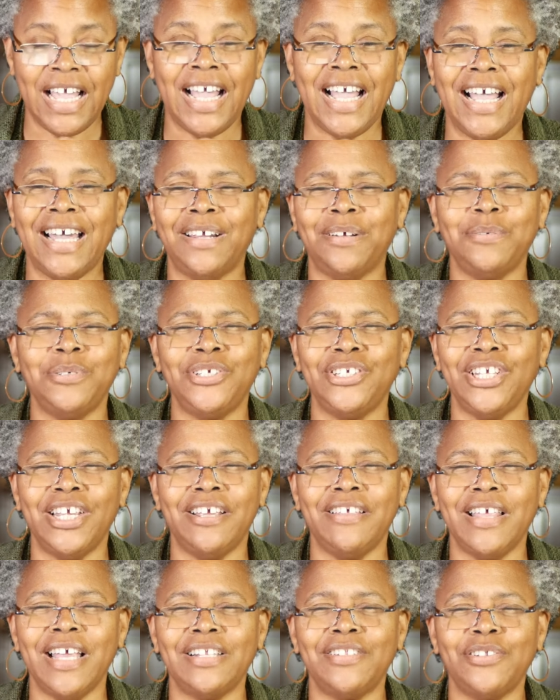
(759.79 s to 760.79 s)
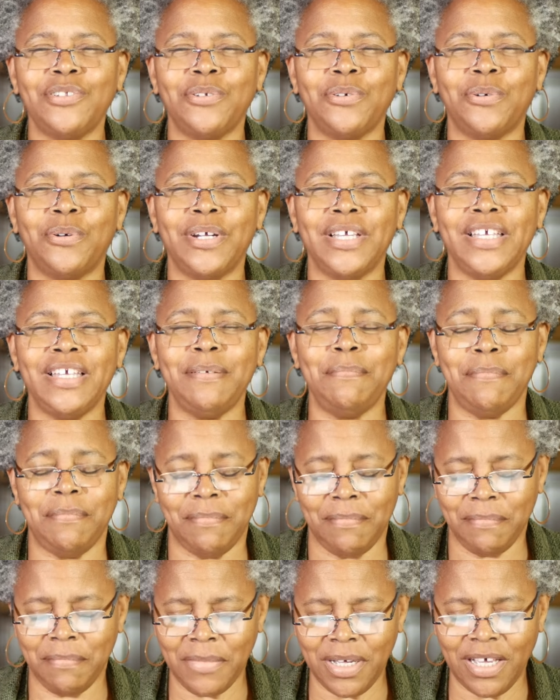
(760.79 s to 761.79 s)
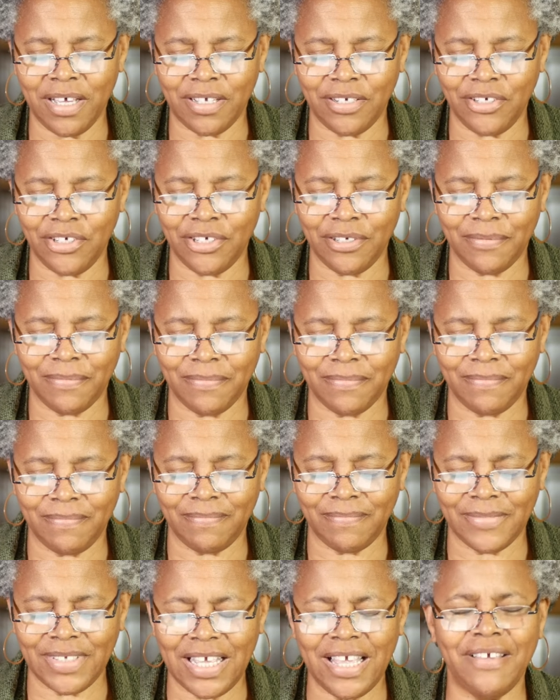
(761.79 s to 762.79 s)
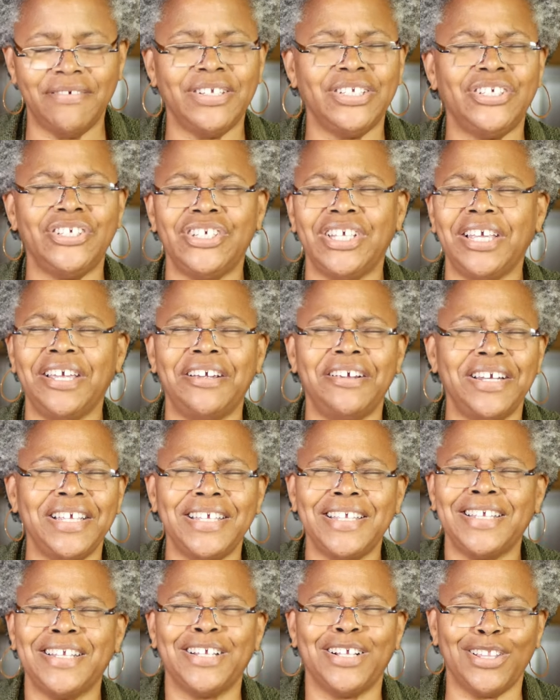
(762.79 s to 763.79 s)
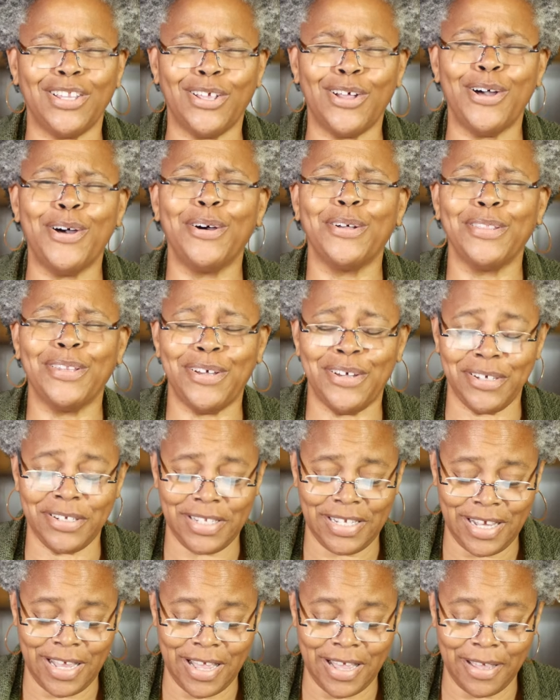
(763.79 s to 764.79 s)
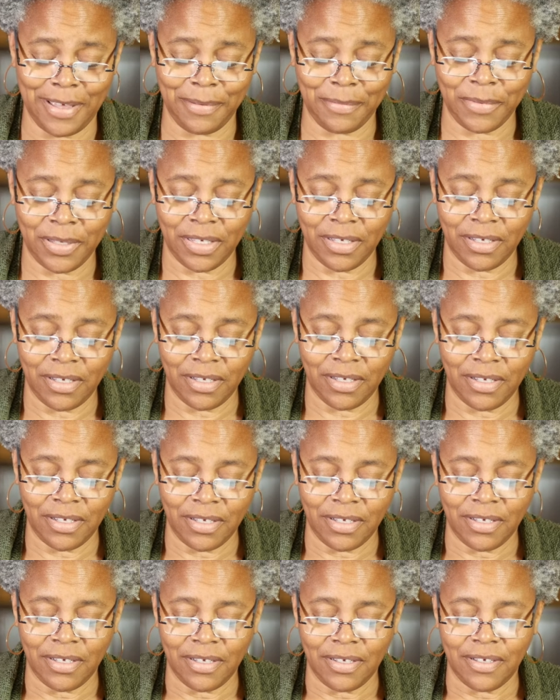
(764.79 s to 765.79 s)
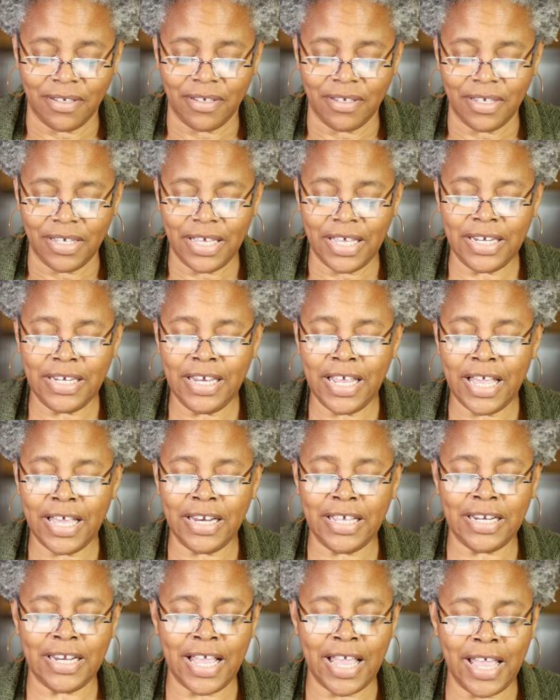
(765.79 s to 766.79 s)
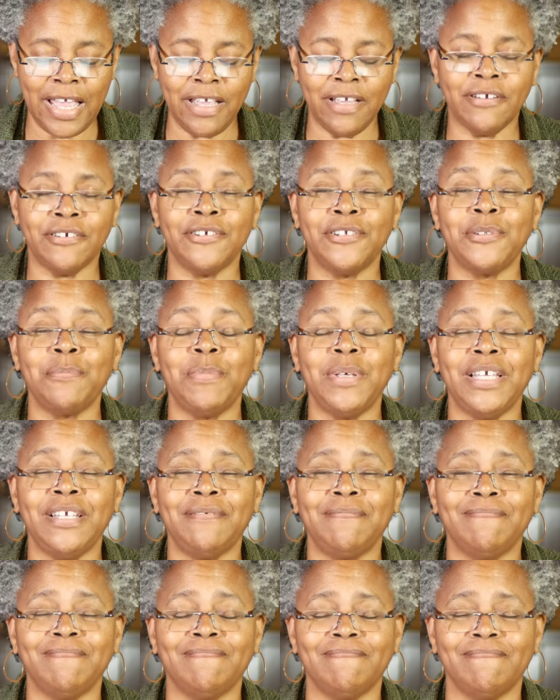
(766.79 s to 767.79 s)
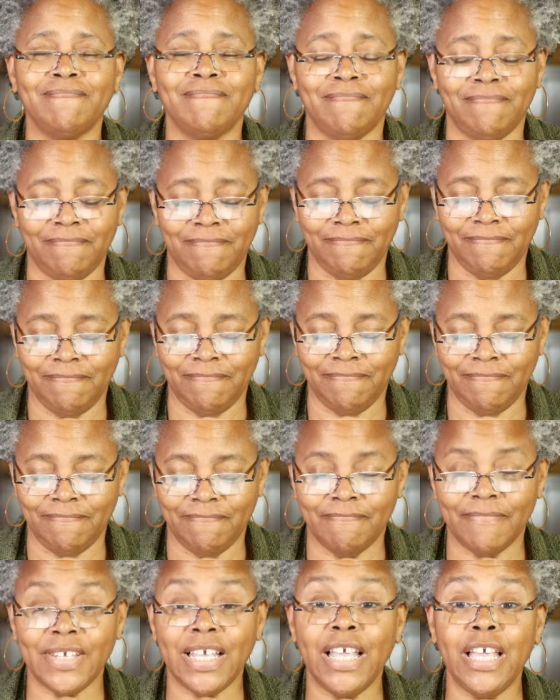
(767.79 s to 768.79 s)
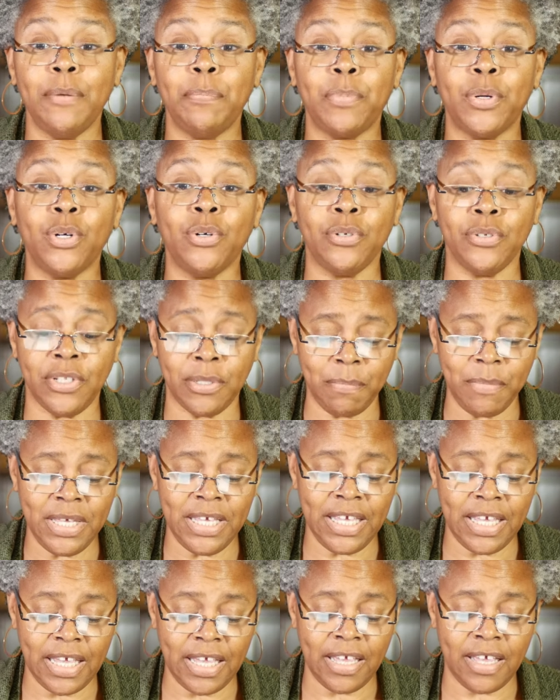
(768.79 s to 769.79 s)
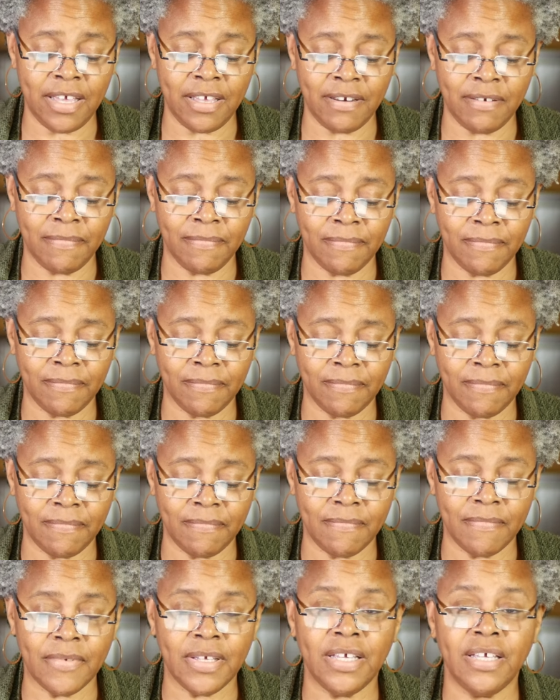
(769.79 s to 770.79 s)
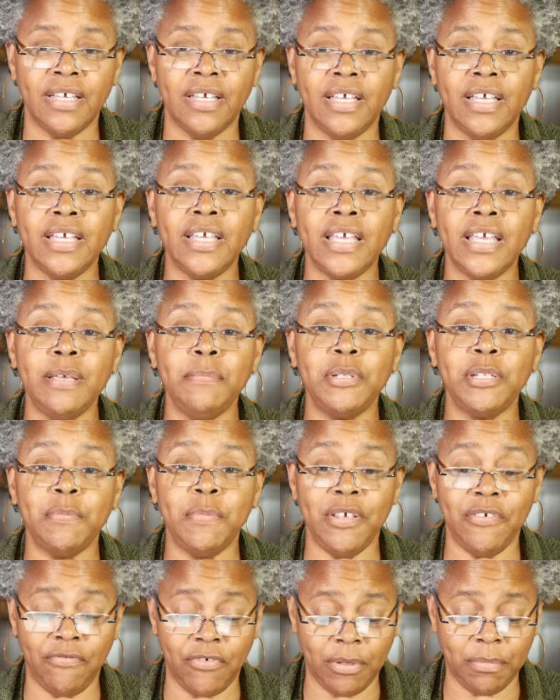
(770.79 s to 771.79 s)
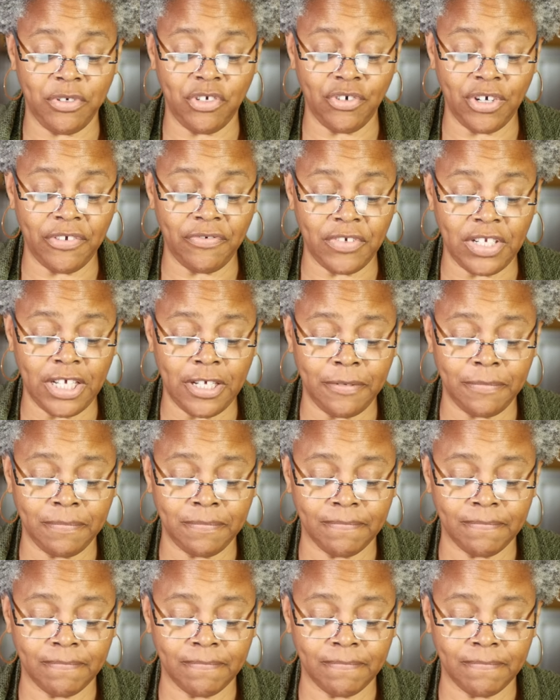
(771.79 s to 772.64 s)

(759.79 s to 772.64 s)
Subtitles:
I don't share that story much. I haven't shared it in a long, long time. And yet it anchors me. It pulls me in. It keeps me from drifting.